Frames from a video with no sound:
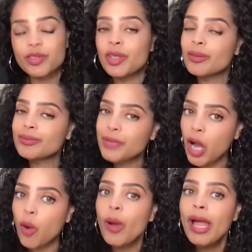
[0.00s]
So
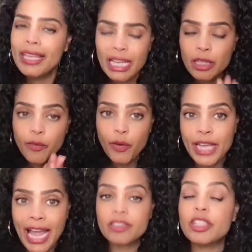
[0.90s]
no, California
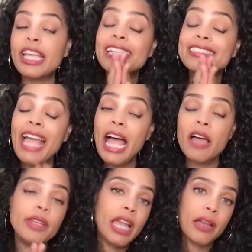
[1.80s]
actually has
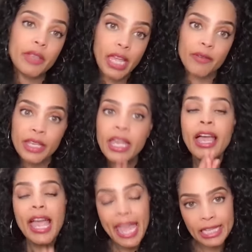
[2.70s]
heavy, heavy, heavy
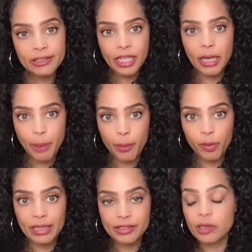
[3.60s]

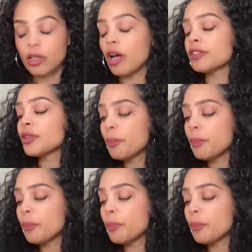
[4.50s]
anti-paparazzi laws.